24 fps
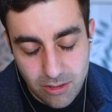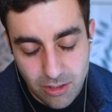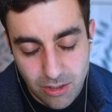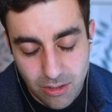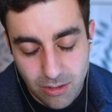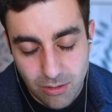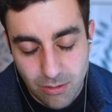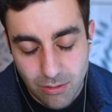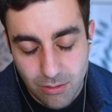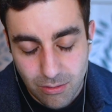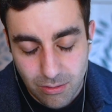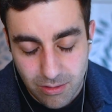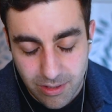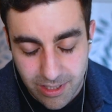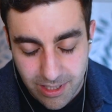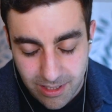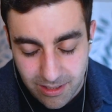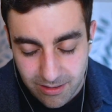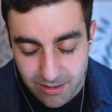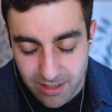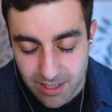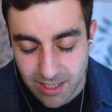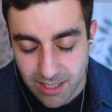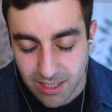you,
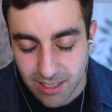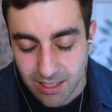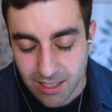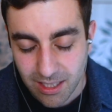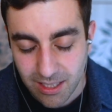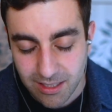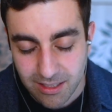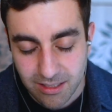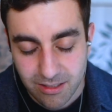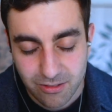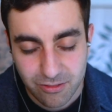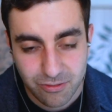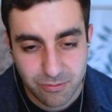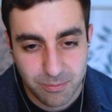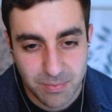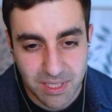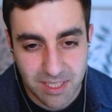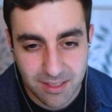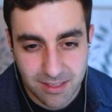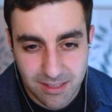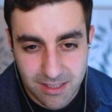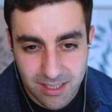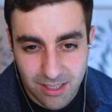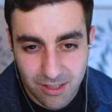in the kind of
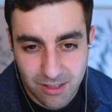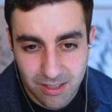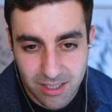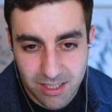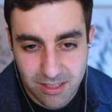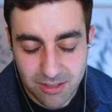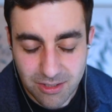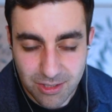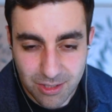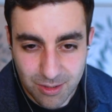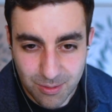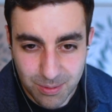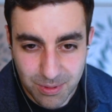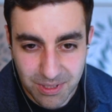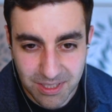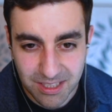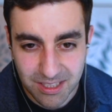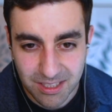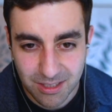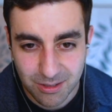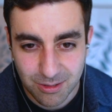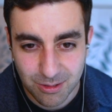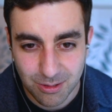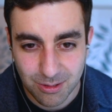military
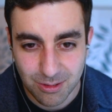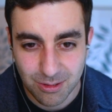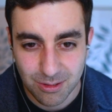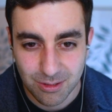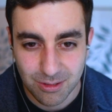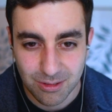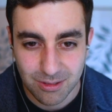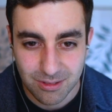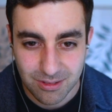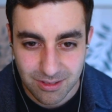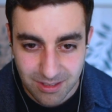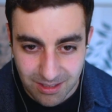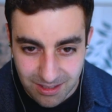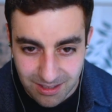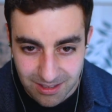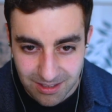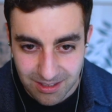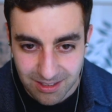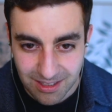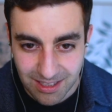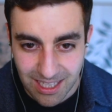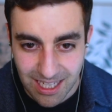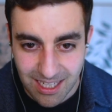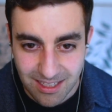geopolitical
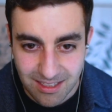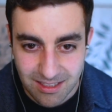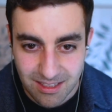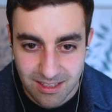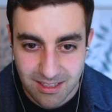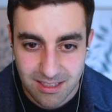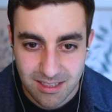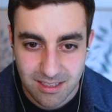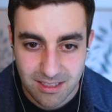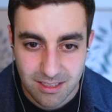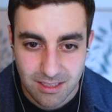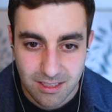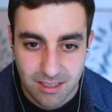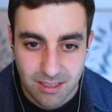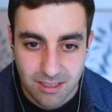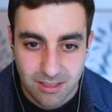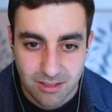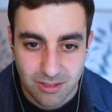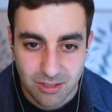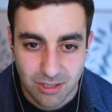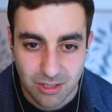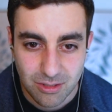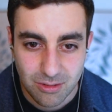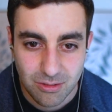lens,
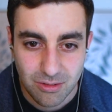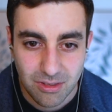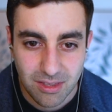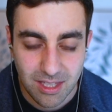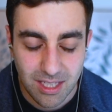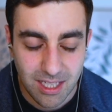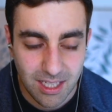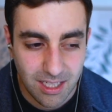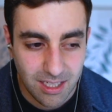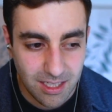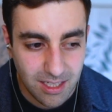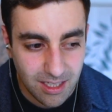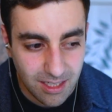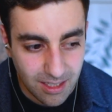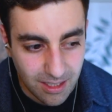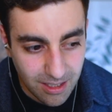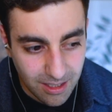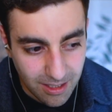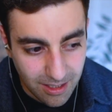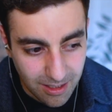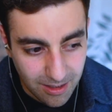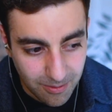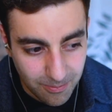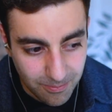do you think
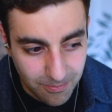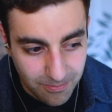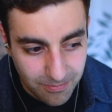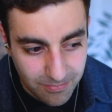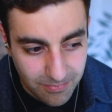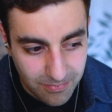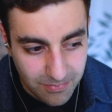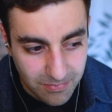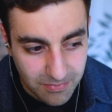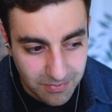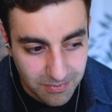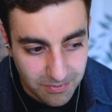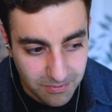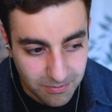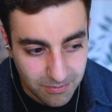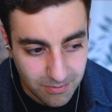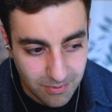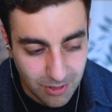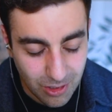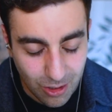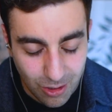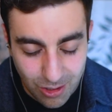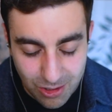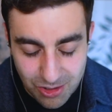
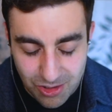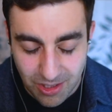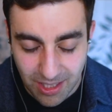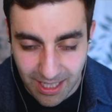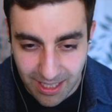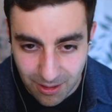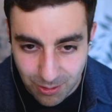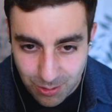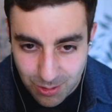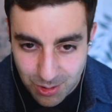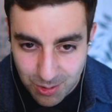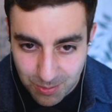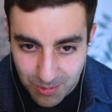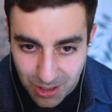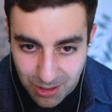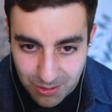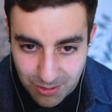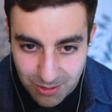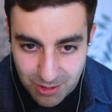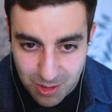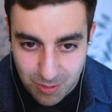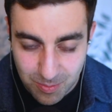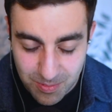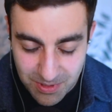large language
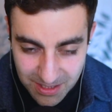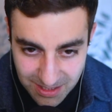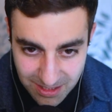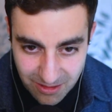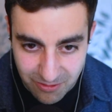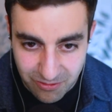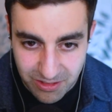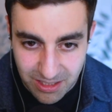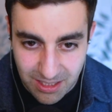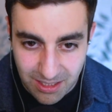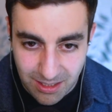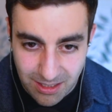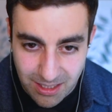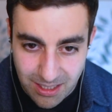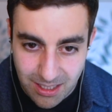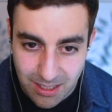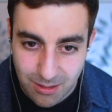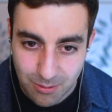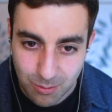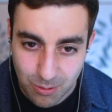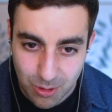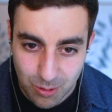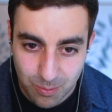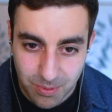models specifically
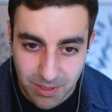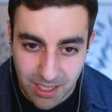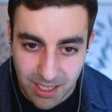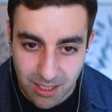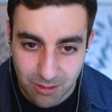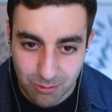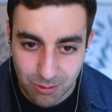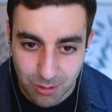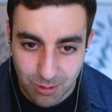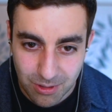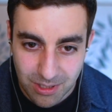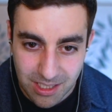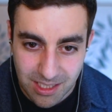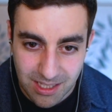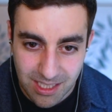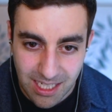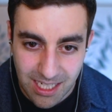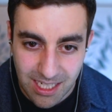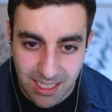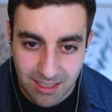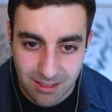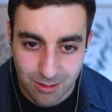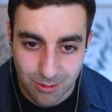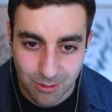will play a role in
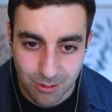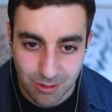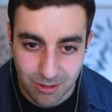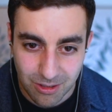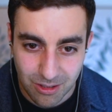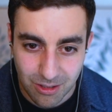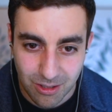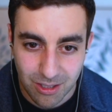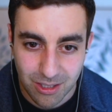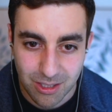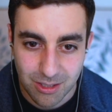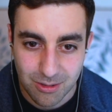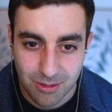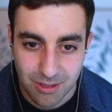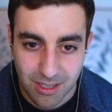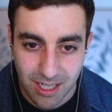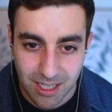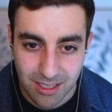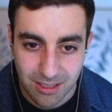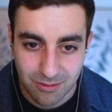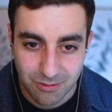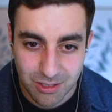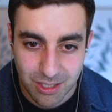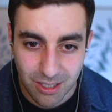that? Or are you
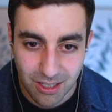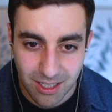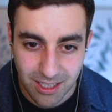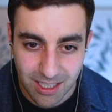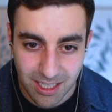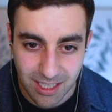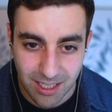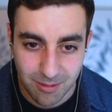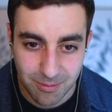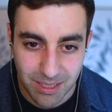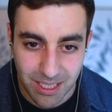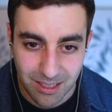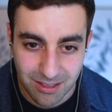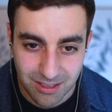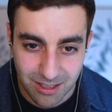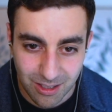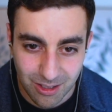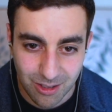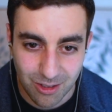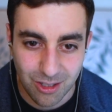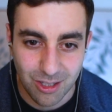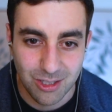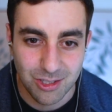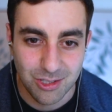kind of talking about the
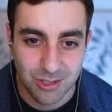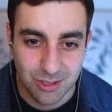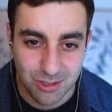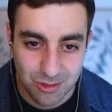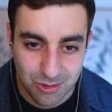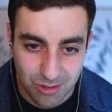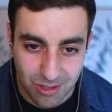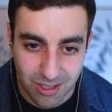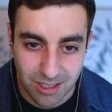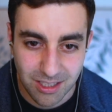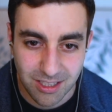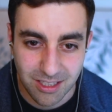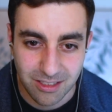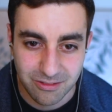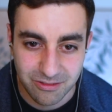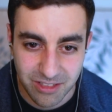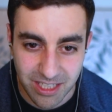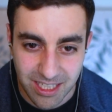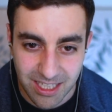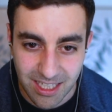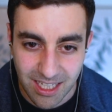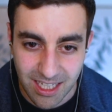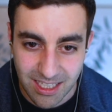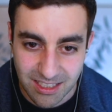larger trunk of
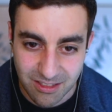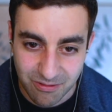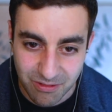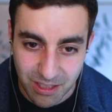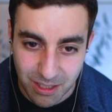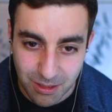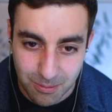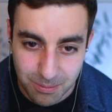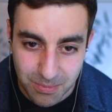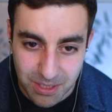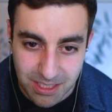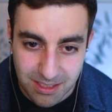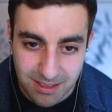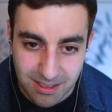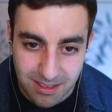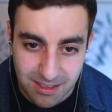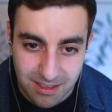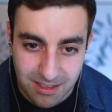AI development?